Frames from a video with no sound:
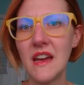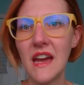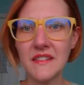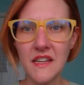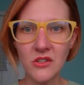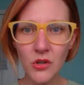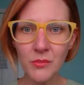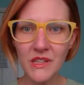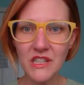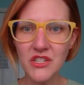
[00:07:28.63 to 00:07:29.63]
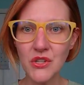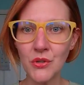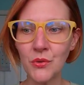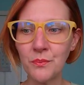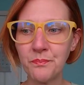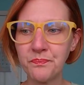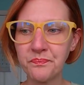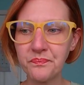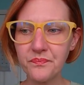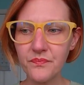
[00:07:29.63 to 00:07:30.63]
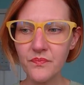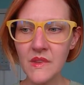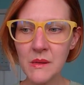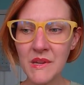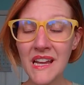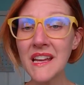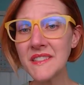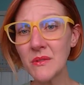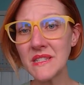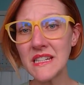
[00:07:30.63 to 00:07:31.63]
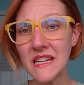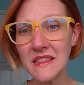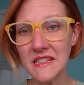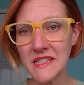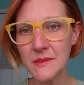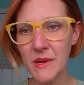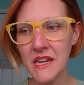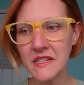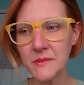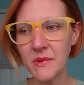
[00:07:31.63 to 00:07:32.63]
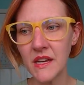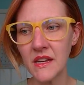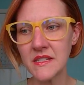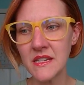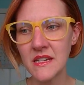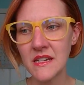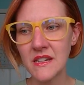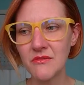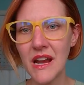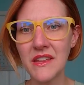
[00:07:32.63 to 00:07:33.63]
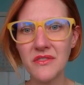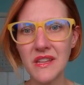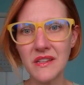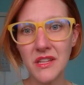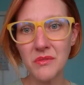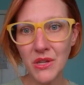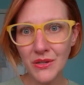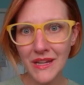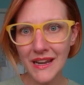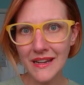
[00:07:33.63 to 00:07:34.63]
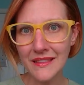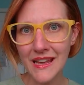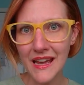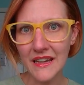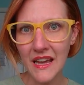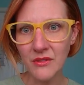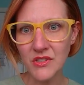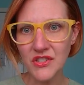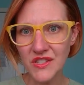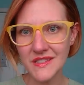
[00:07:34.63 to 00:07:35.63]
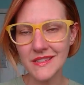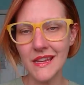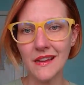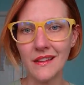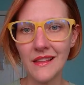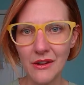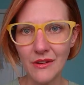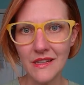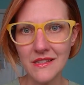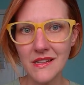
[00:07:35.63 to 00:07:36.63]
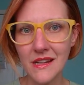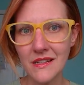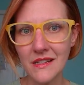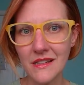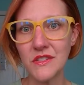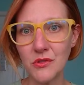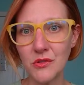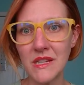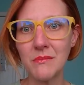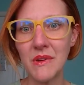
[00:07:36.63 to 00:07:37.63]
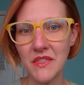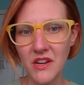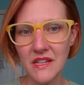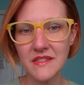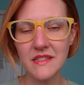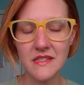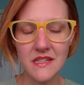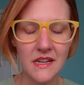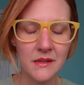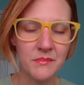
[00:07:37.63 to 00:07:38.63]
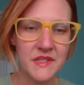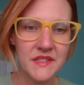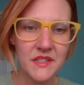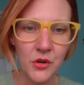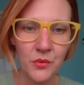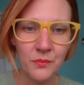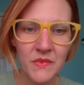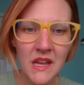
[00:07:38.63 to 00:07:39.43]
as I normally do, because I was needing this space. But rather than communicating that, I was just like allowing it to kind of consume me and my thoughts at times. So